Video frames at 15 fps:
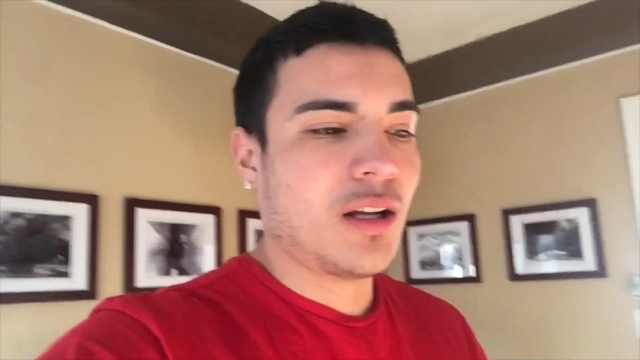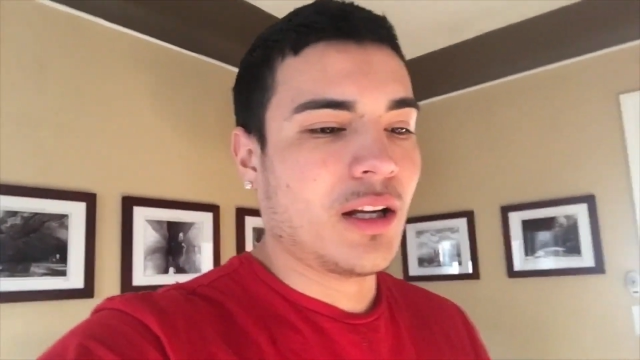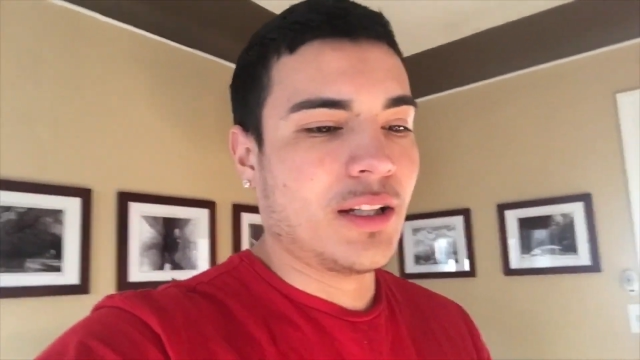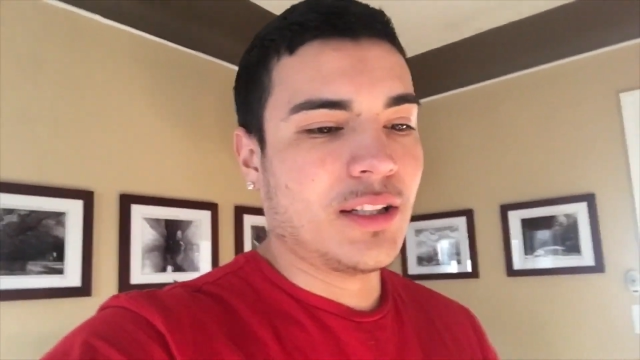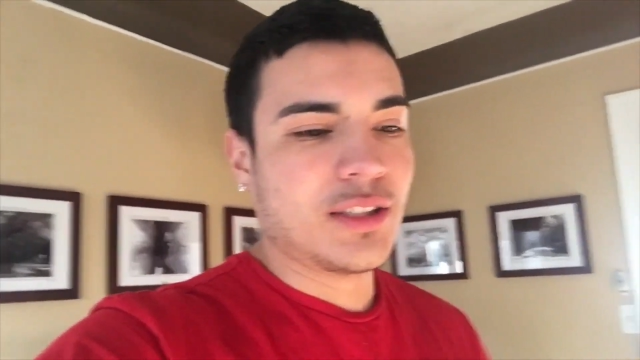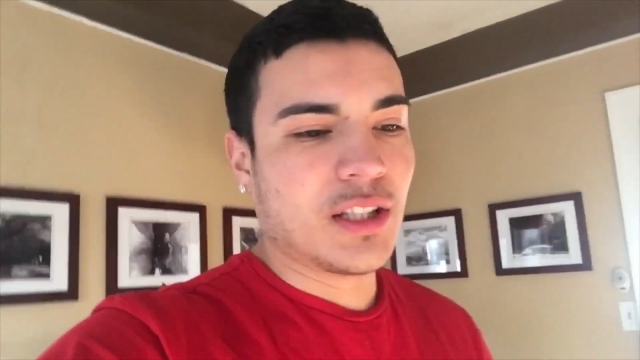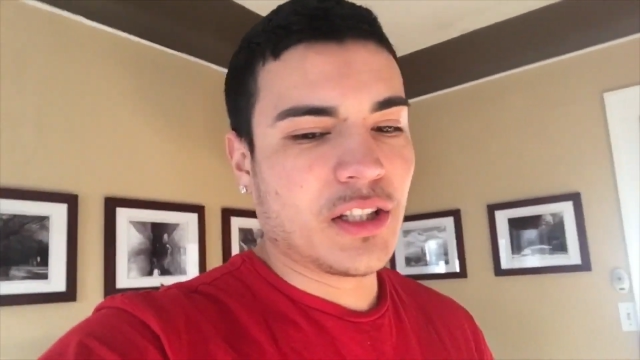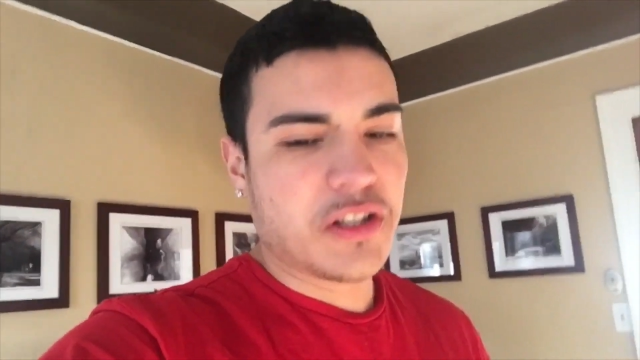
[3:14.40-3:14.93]
And
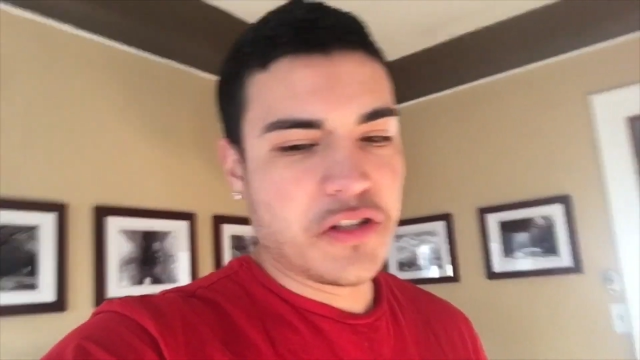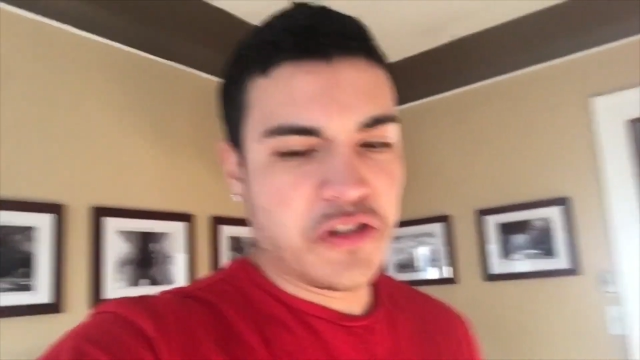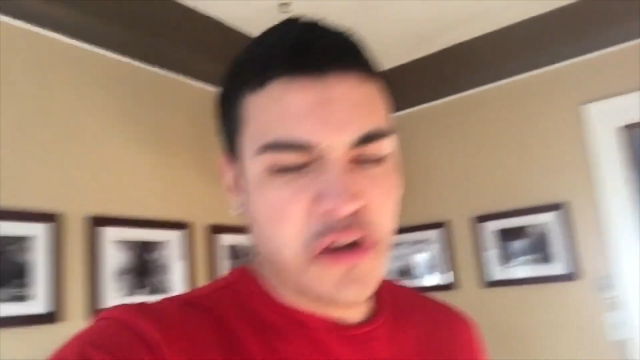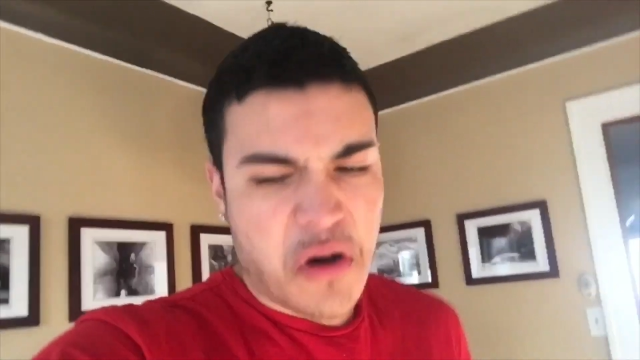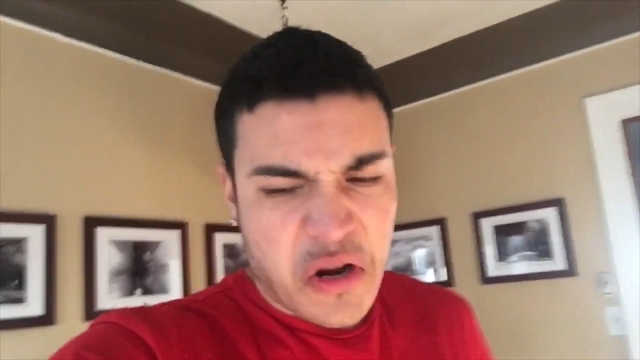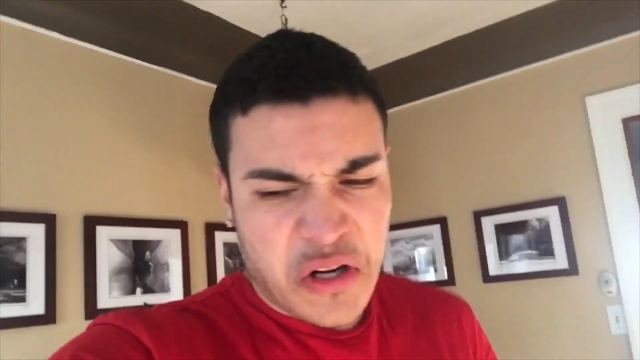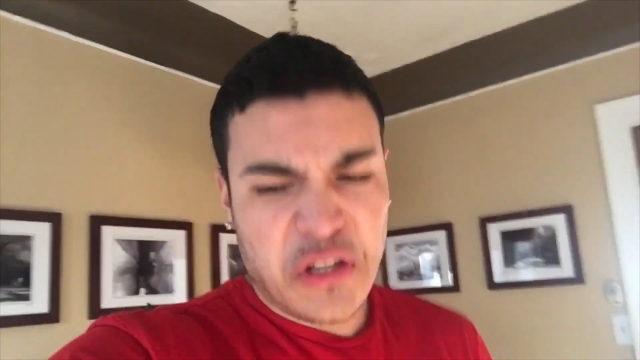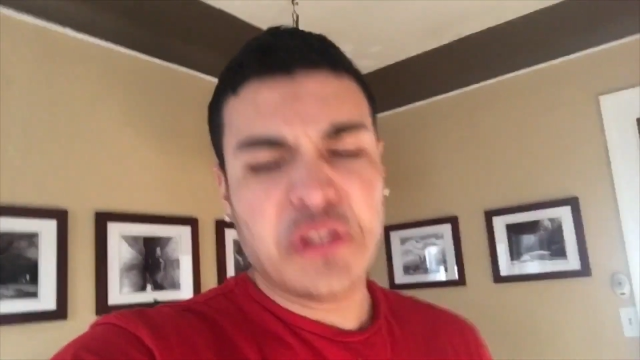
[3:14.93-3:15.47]
he's like,
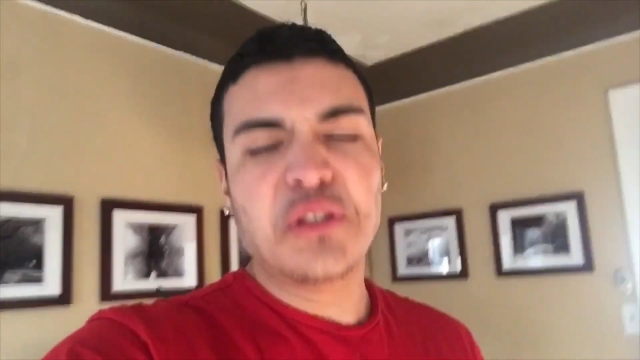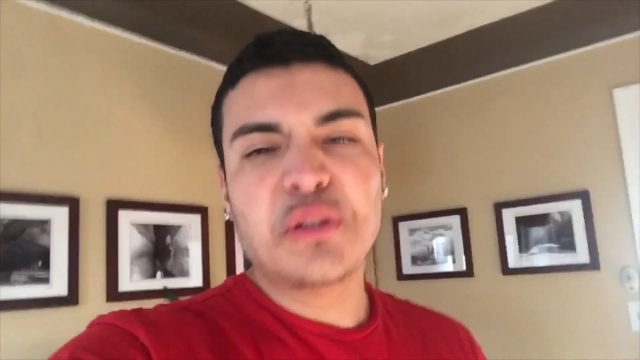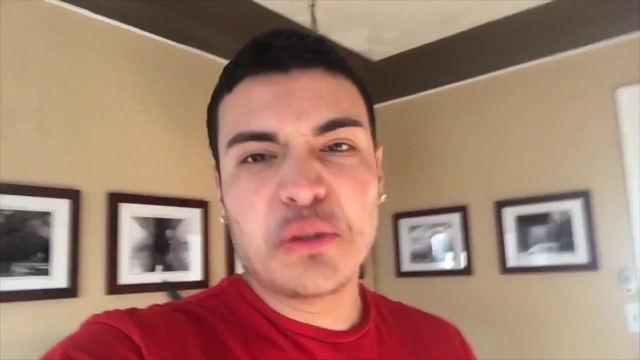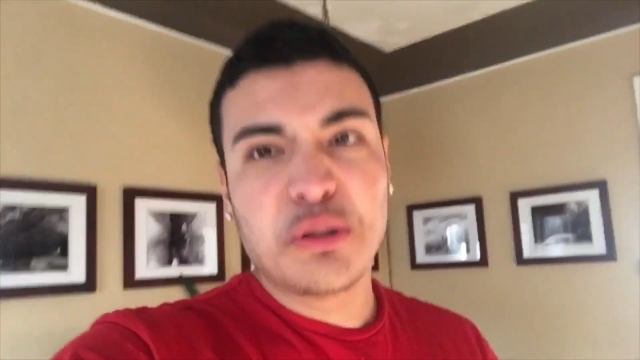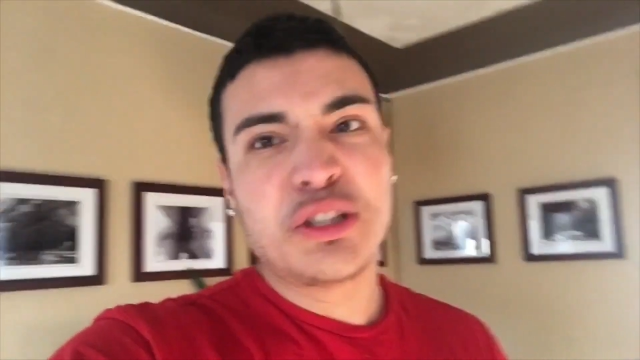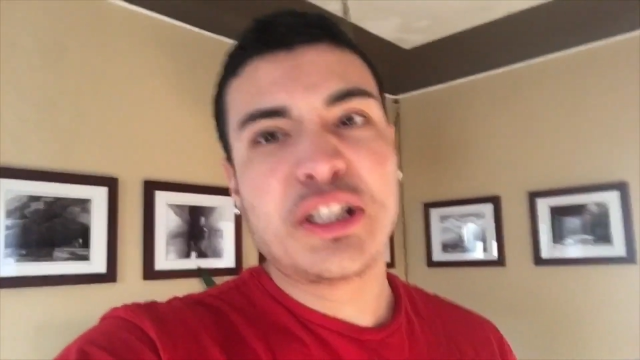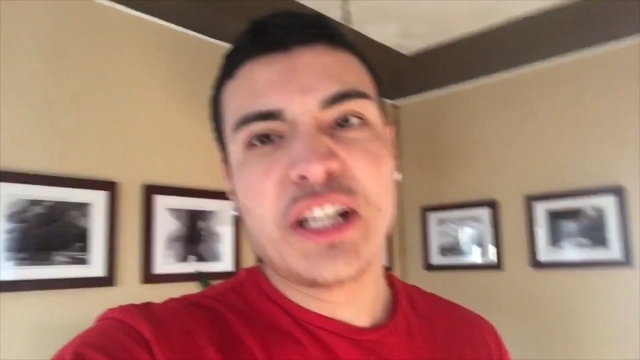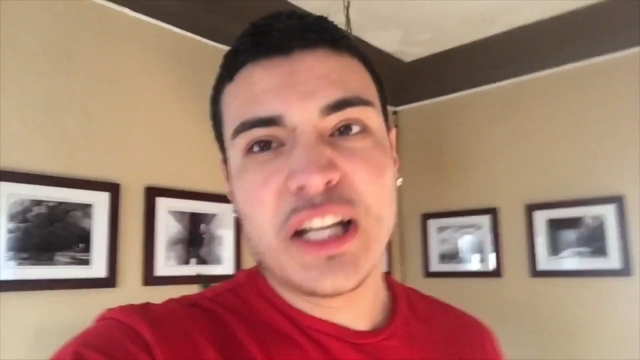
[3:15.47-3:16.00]
yo, I didn't
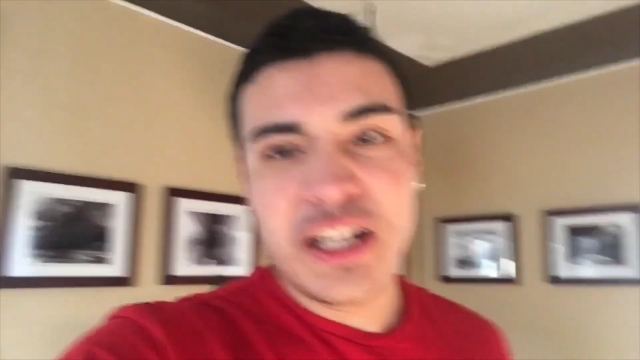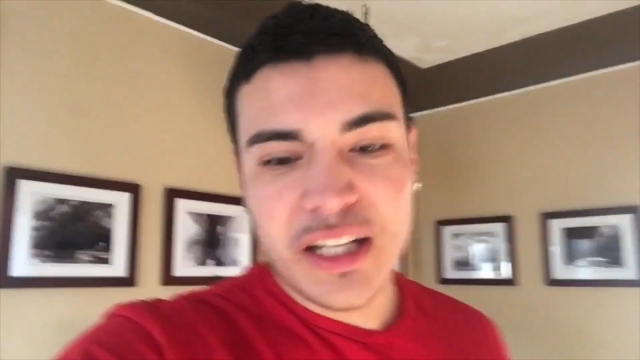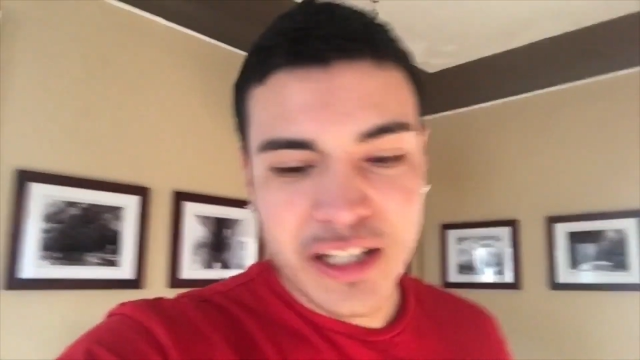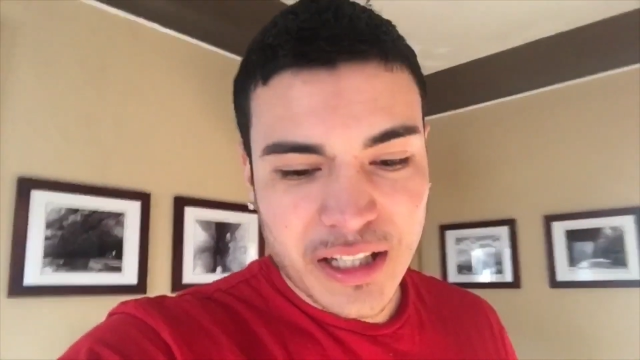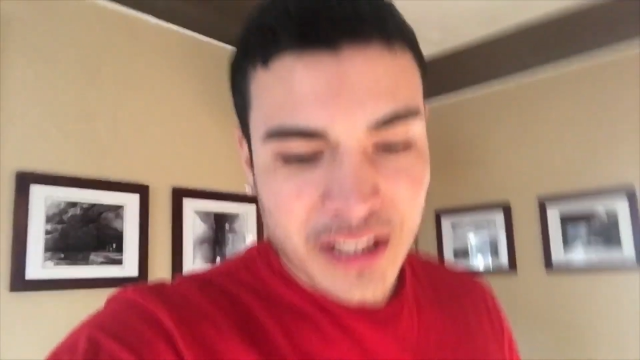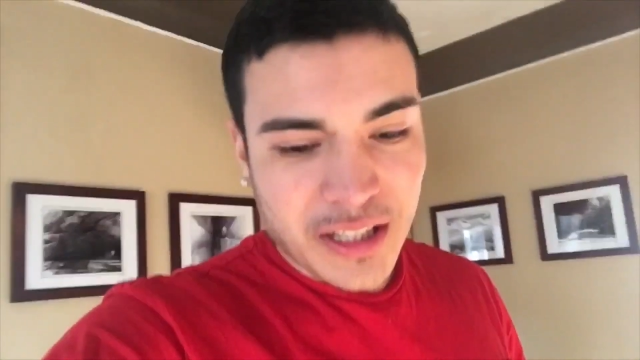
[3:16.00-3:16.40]
do shit.